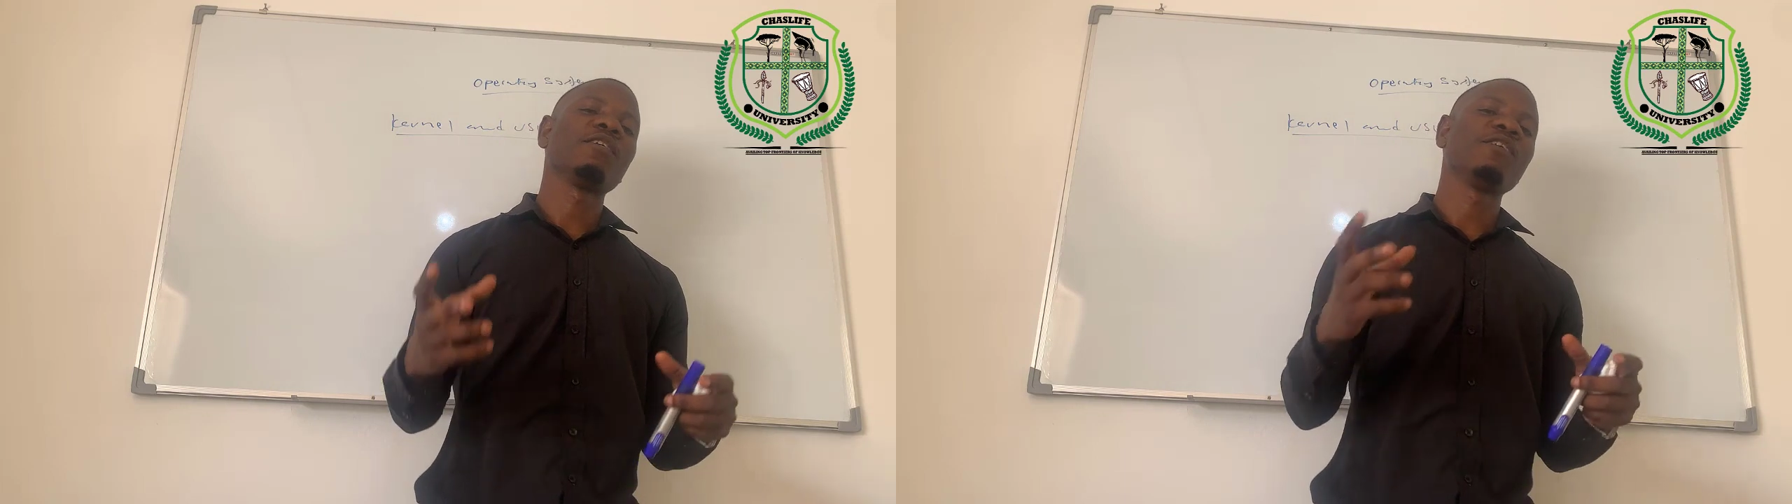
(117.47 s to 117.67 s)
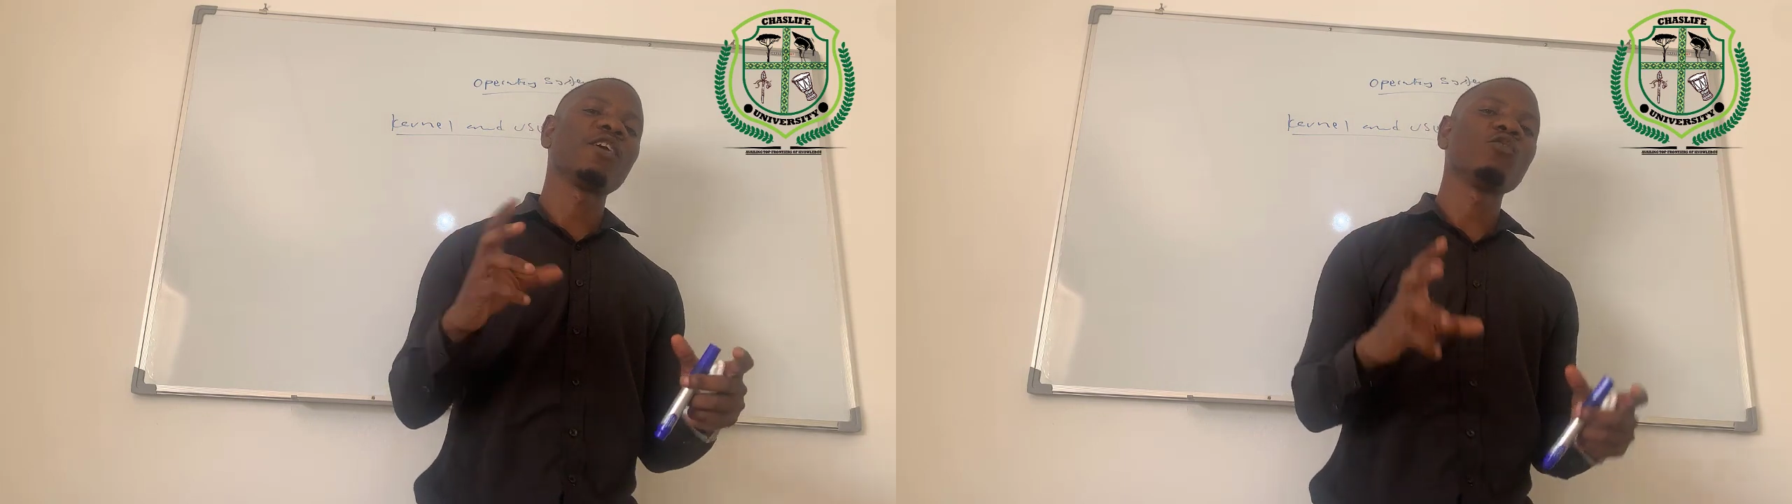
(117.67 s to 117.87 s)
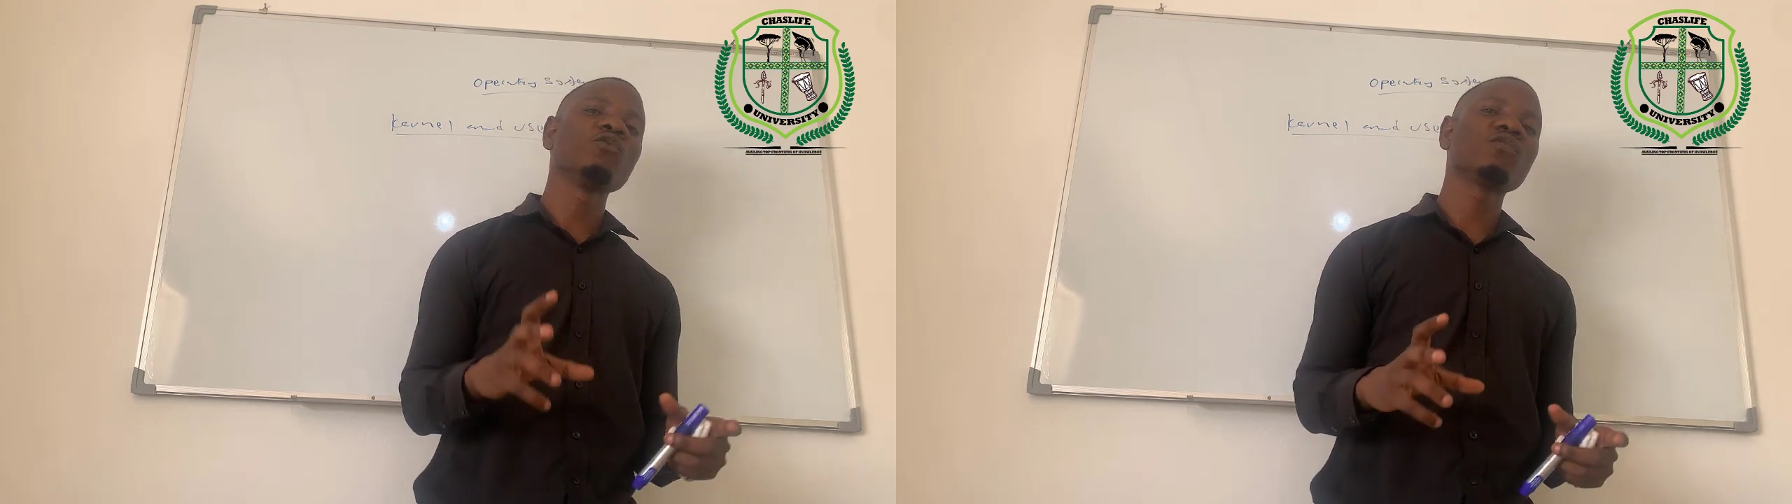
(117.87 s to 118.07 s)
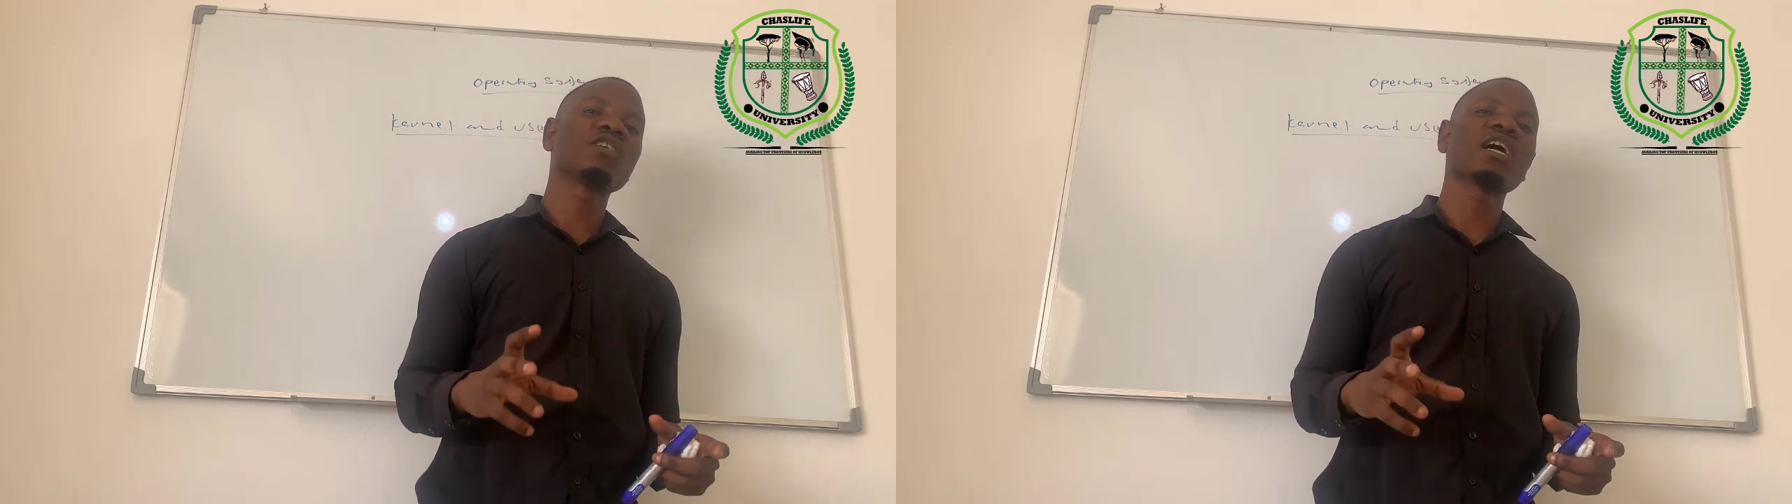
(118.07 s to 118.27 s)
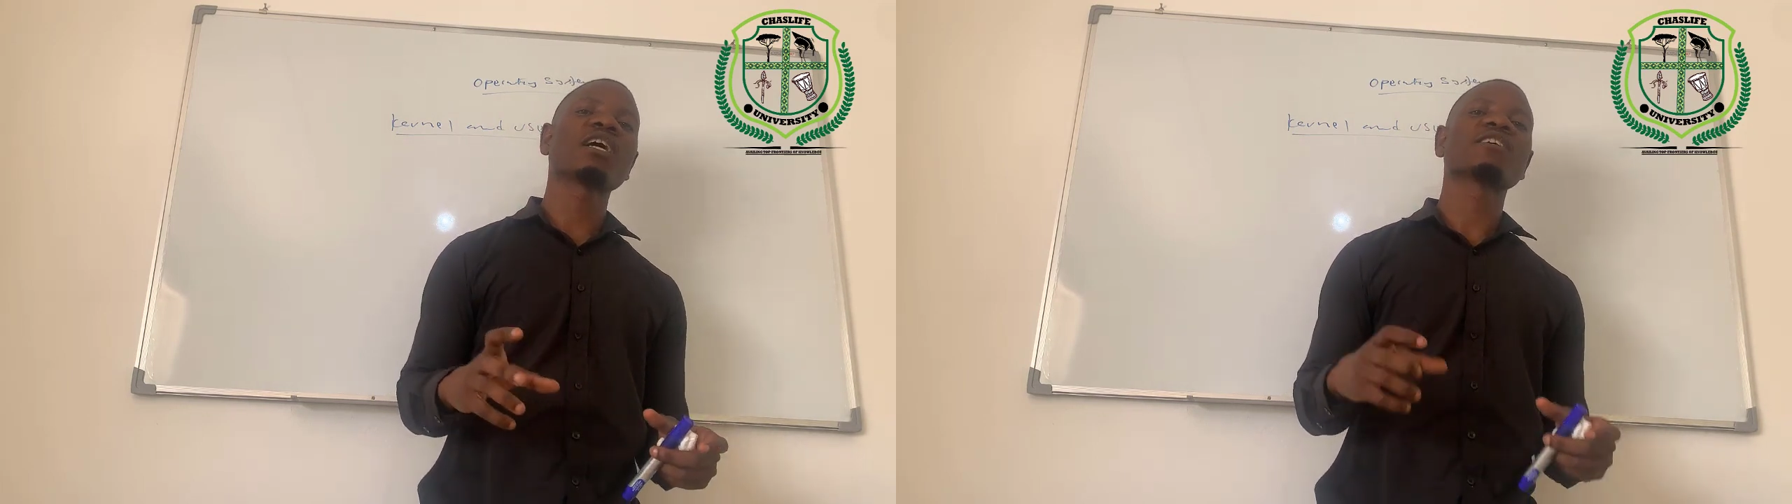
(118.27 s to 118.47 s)
The
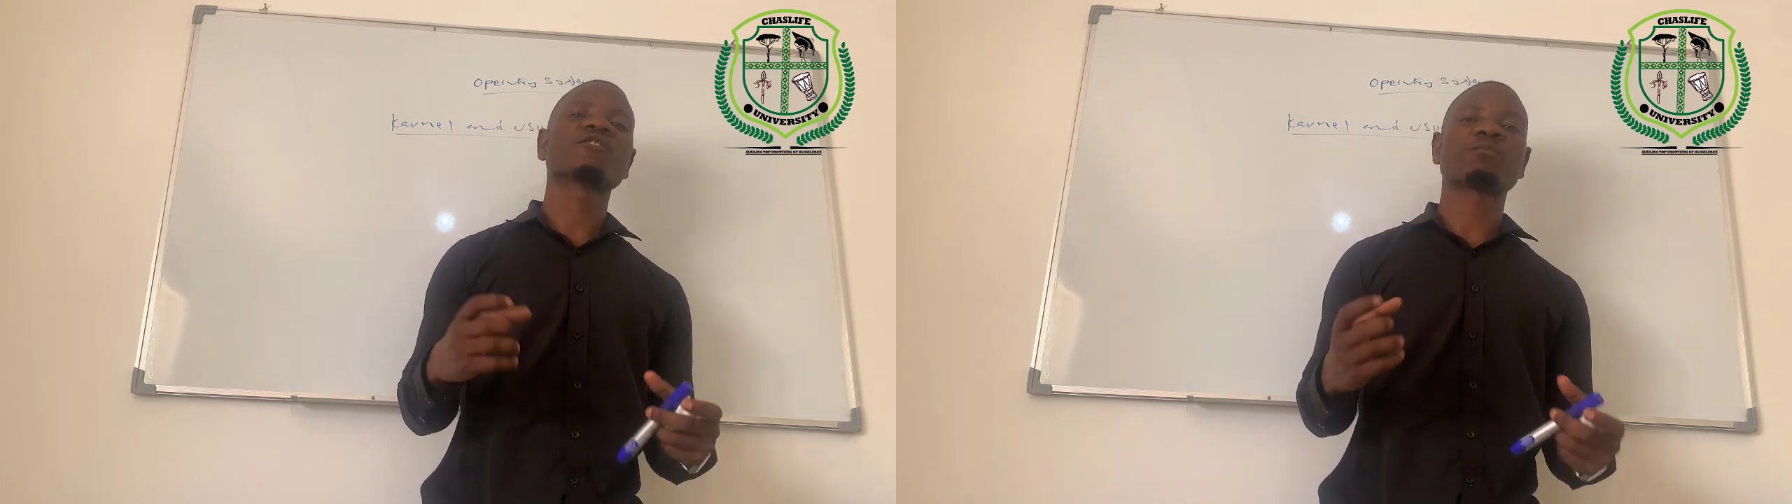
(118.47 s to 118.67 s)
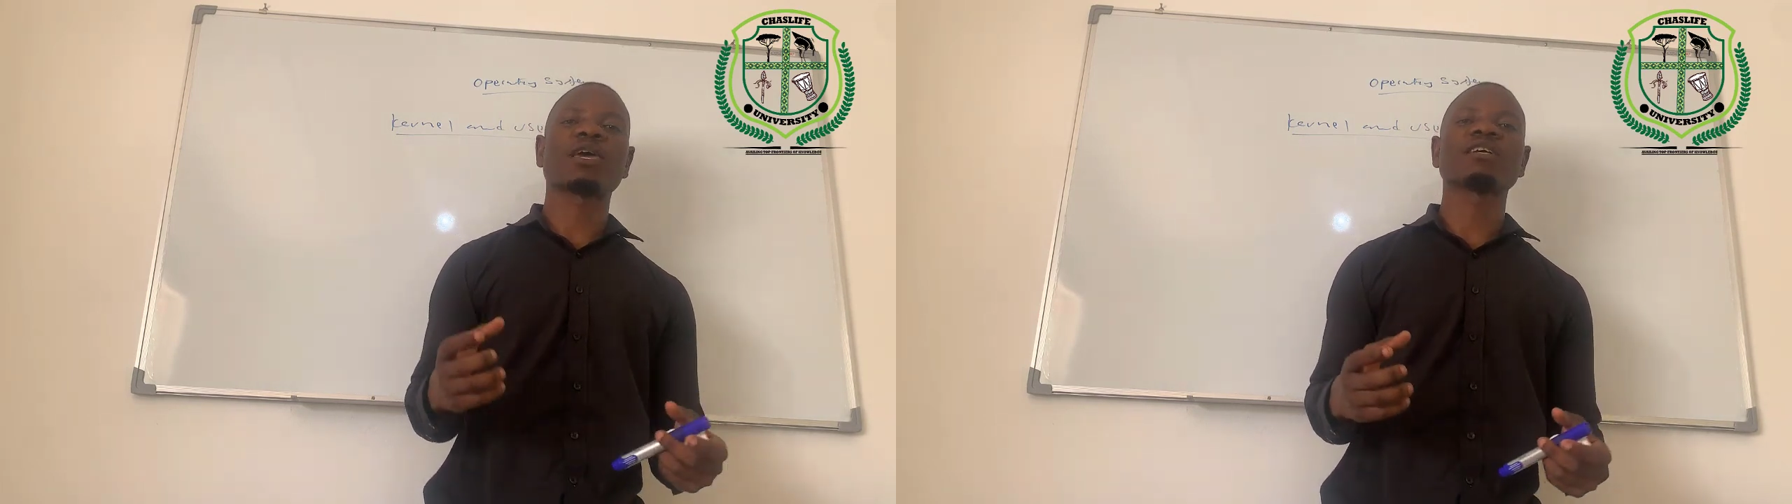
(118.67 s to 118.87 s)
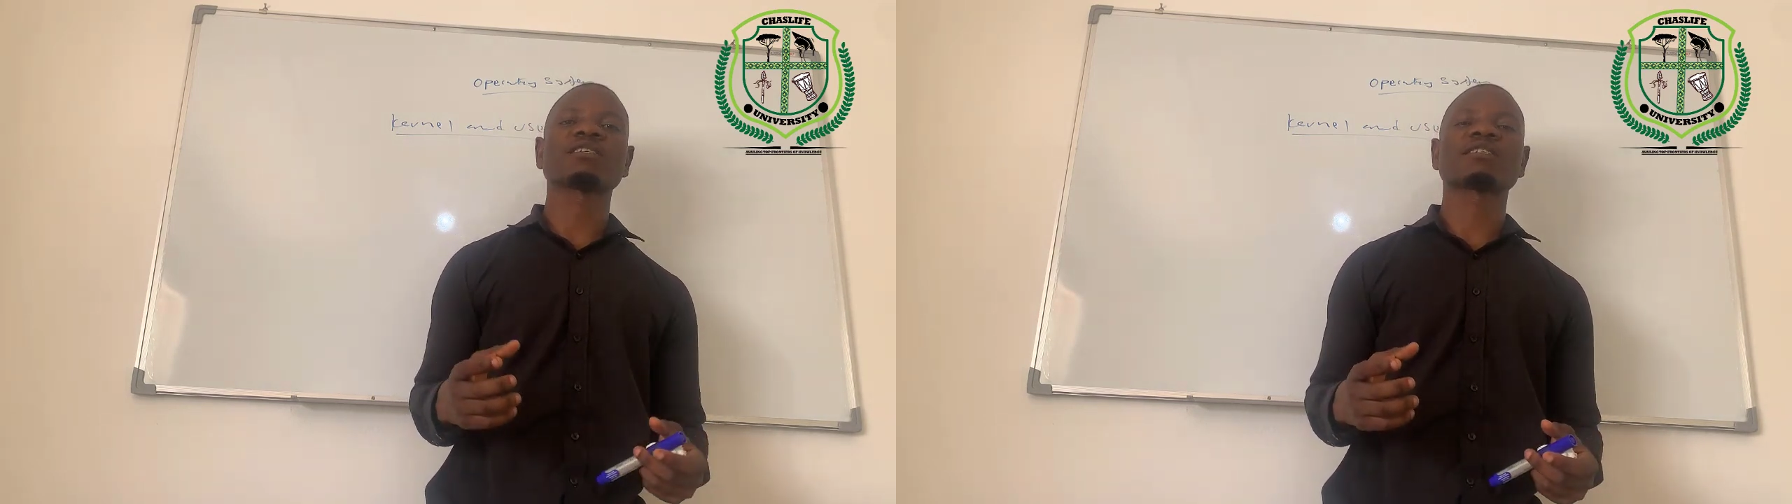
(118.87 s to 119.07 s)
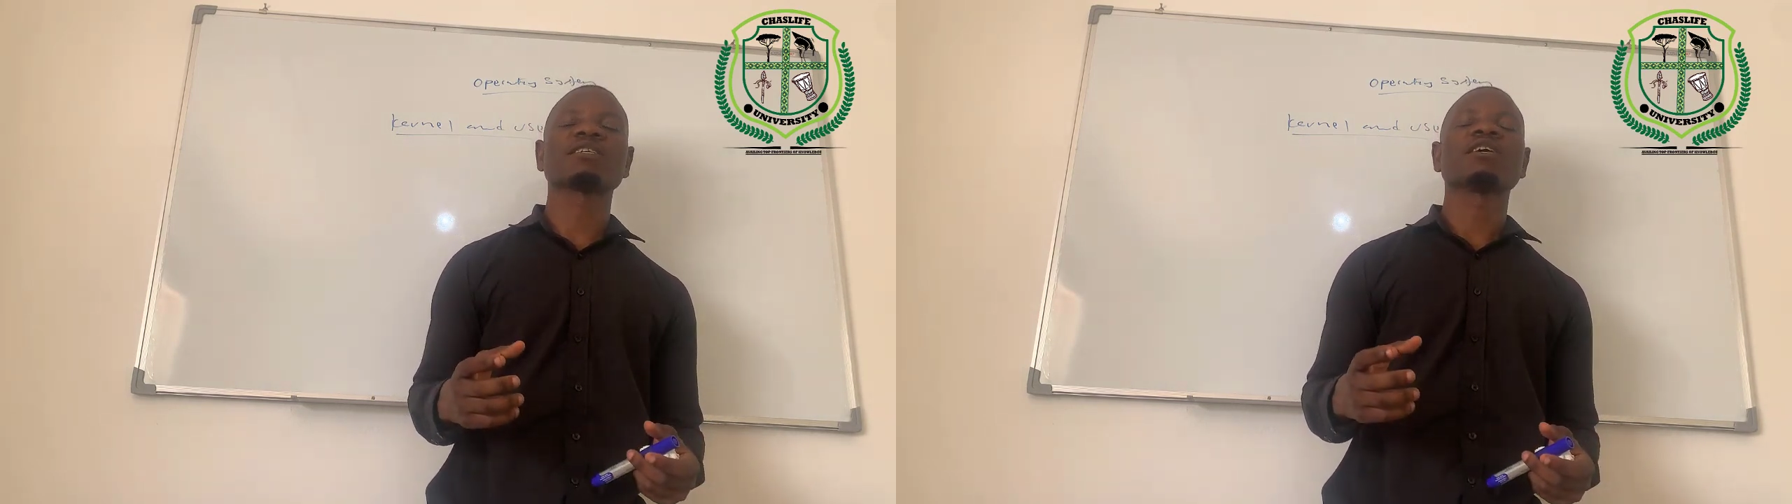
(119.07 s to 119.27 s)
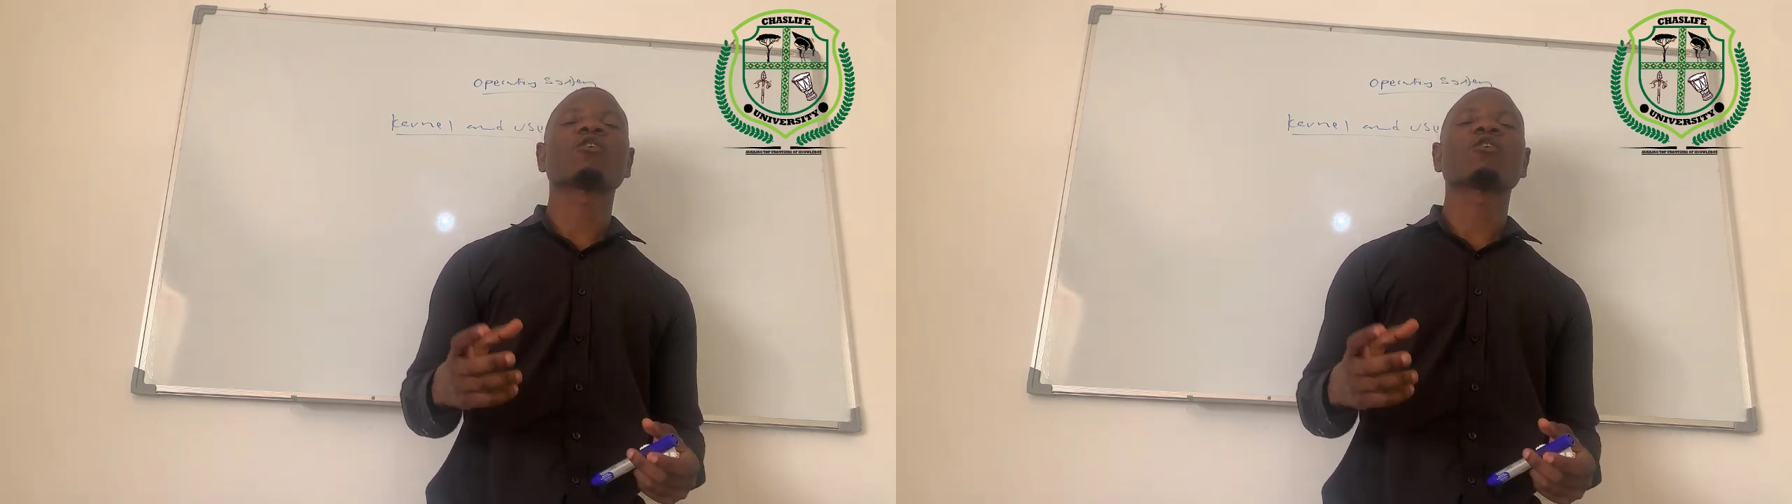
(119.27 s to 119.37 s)
user space